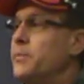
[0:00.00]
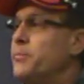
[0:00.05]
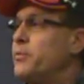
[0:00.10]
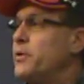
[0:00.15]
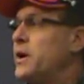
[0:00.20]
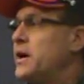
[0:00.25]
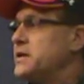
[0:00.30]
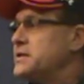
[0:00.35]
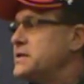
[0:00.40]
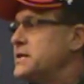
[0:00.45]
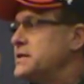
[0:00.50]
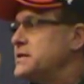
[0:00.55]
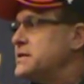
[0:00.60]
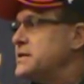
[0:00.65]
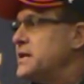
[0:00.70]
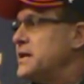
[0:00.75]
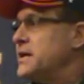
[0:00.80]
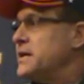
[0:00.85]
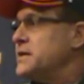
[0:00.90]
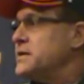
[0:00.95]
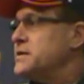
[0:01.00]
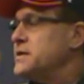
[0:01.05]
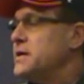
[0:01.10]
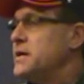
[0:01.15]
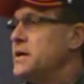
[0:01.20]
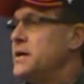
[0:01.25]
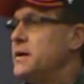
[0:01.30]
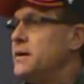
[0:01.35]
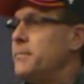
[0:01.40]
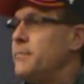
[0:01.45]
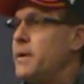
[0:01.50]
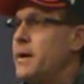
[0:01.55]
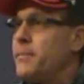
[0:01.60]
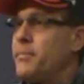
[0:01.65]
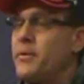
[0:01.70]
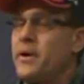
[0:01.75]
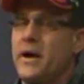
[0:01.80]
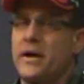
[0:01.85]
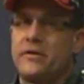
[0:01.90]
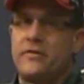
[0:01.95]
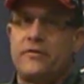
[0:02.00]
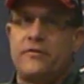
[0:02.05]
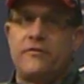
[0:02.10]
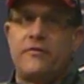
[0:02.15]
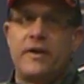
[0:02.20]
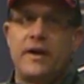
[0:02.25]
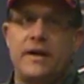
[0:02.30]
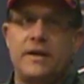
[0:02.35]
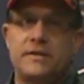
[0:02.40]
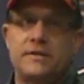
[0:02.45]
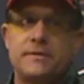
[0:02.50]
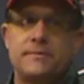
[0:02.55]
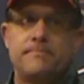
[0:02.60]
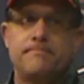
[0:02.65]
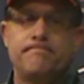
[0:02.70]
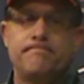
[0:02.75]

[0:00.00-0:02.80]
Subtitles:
process things by practicing fast.